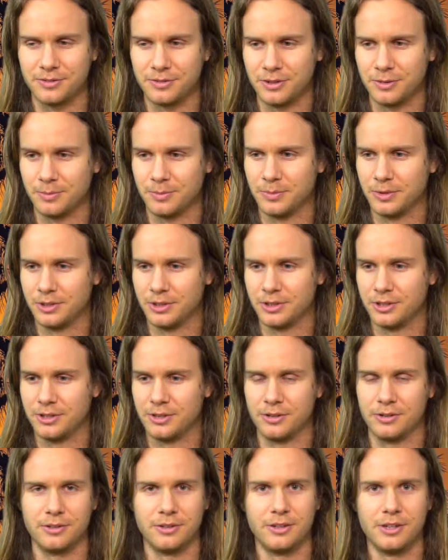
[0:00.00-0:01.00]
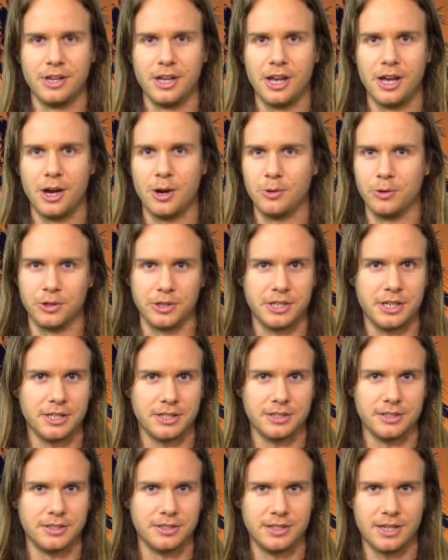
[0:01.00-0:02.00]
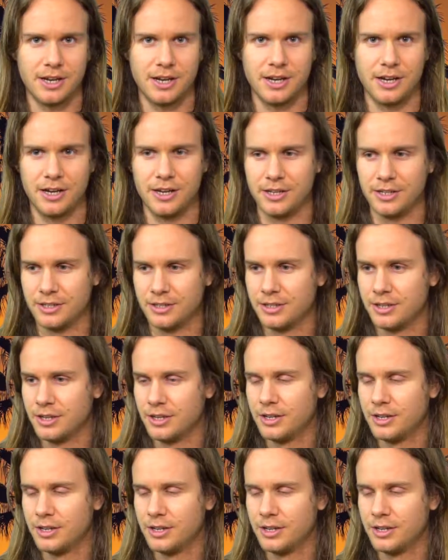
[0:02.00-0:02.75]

from how her kitten died,